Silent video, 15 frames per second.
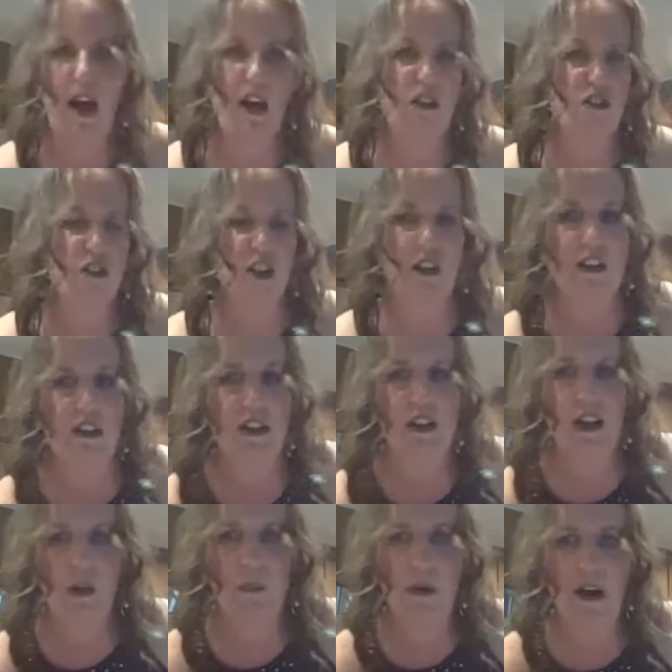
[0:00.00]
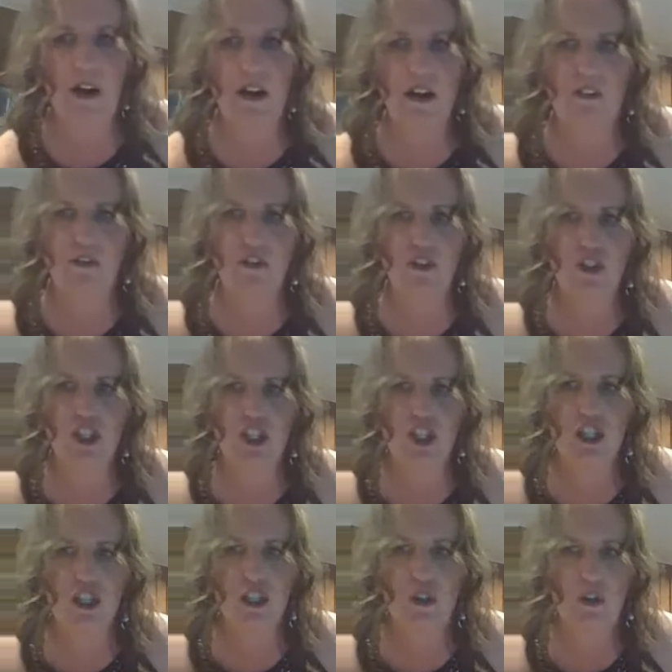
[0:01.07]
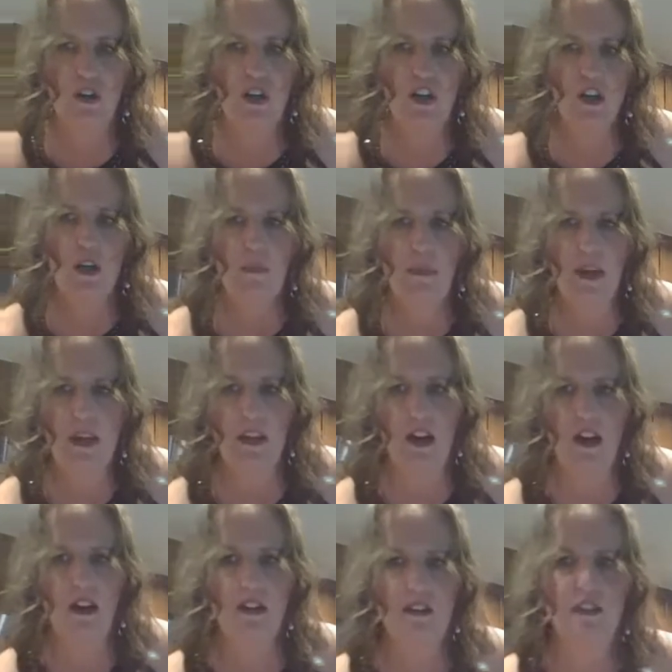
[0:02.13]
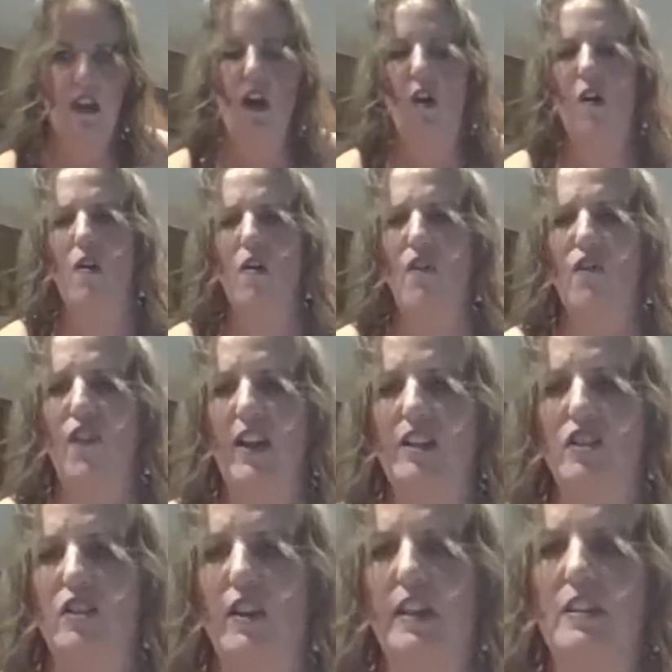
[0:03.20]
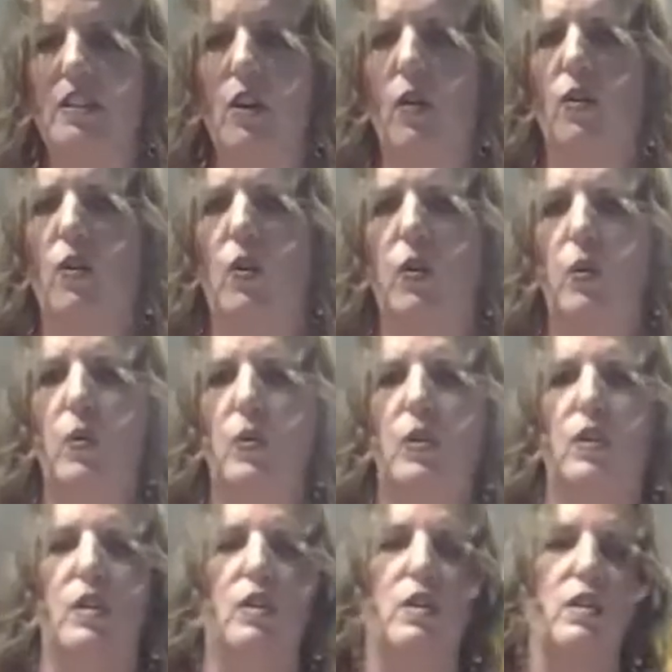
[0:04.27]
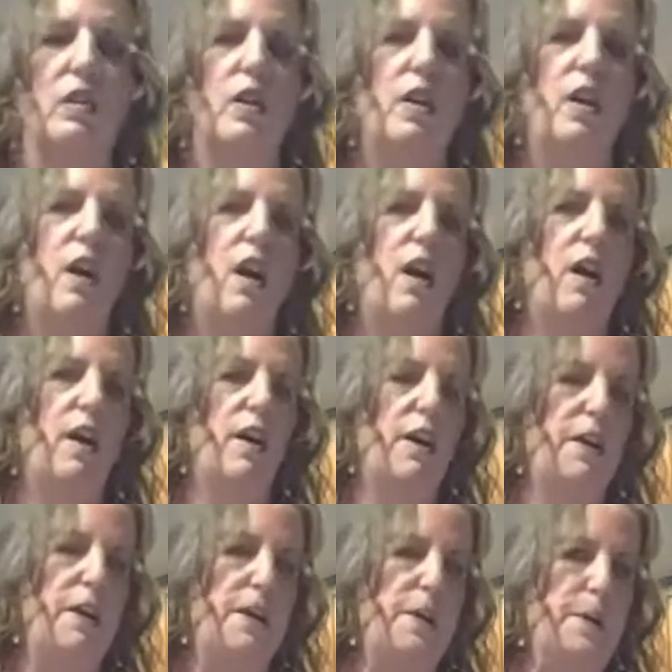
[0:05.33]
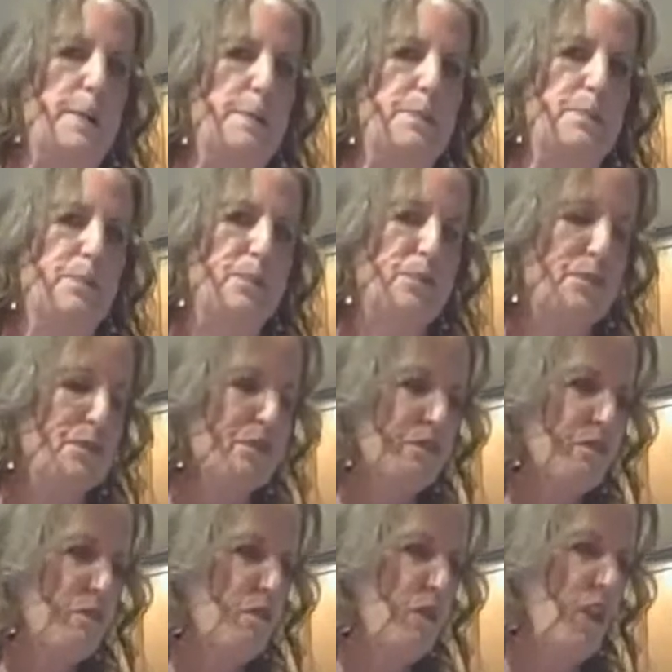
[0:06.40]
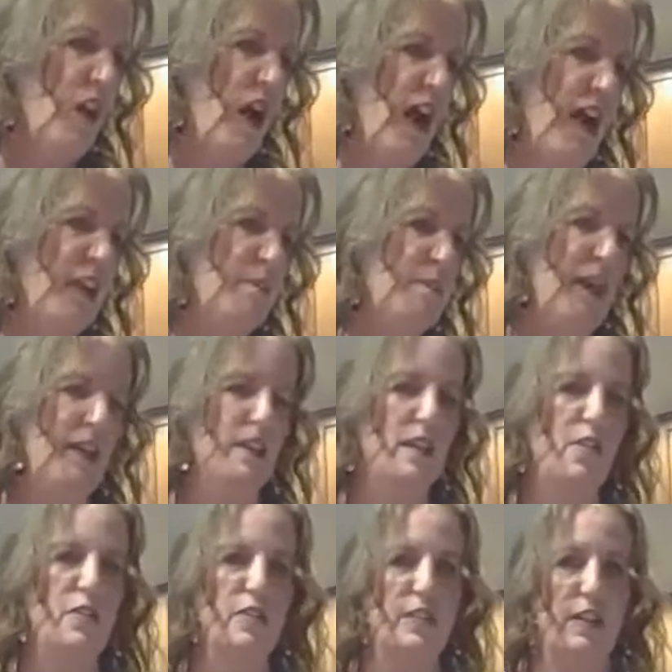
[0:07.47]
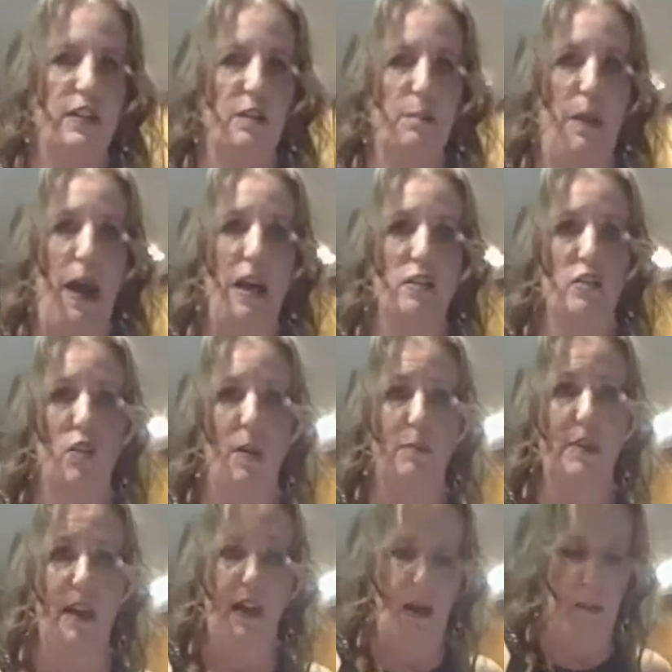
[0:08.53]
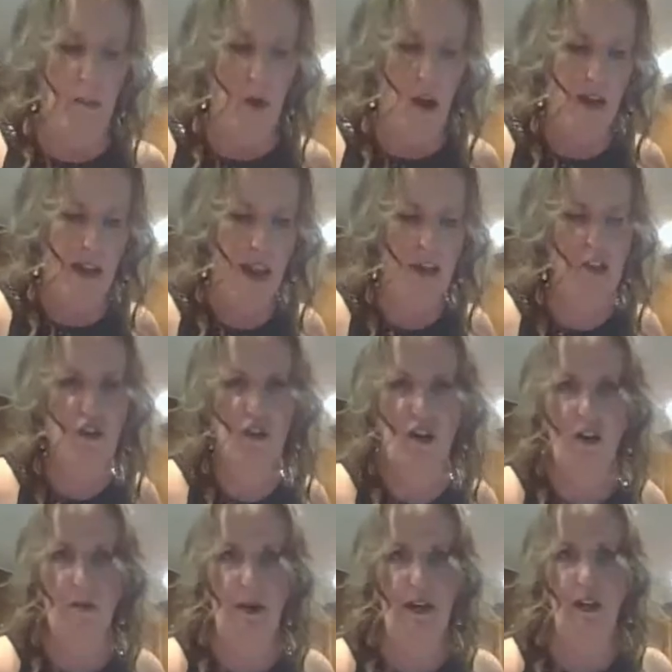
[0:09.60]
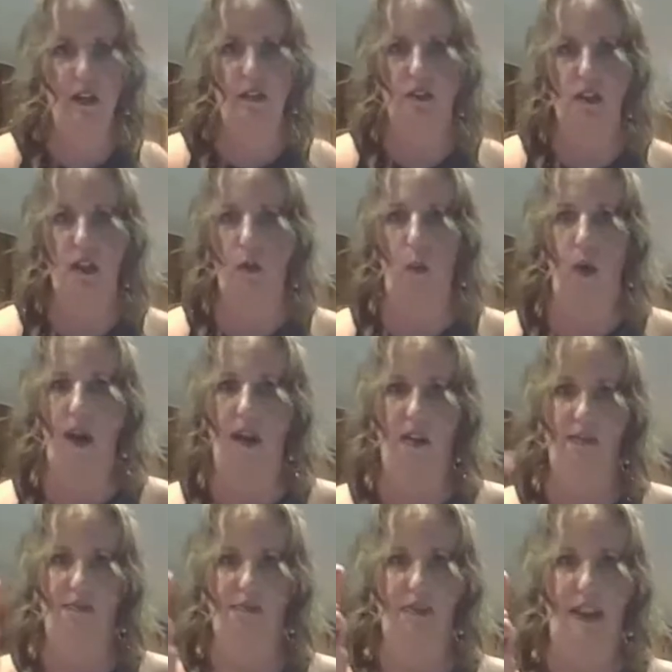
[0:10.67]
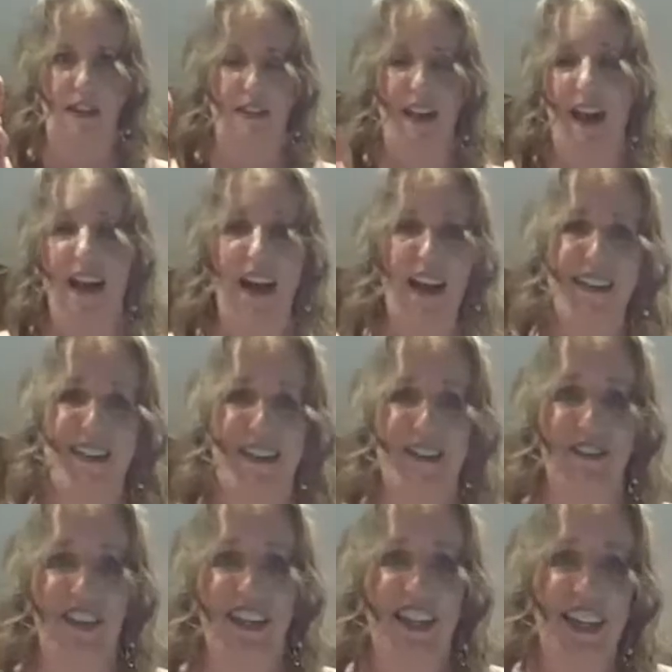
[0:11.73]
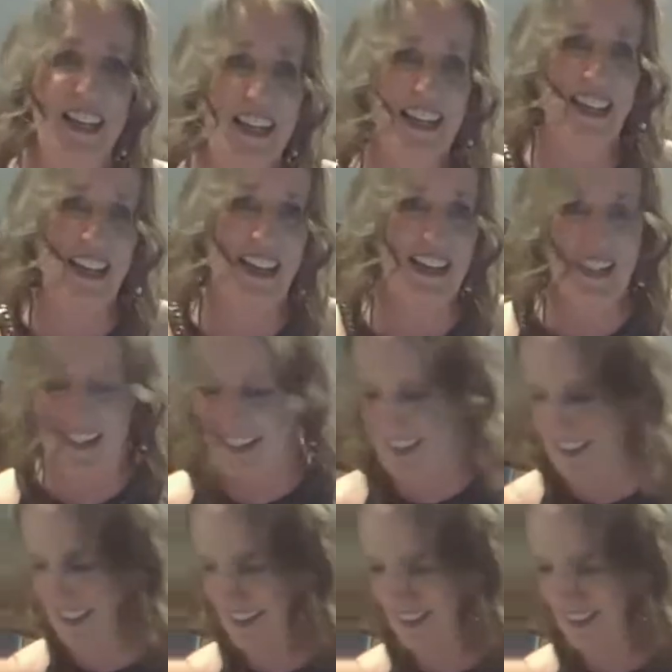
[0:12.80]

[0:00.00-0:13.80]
batch, and luckily I brought enough for two because, oh, fig tree, so cool. I had to make another second batch, so I'm glad I brought extra because it went like that. I didn't even get any.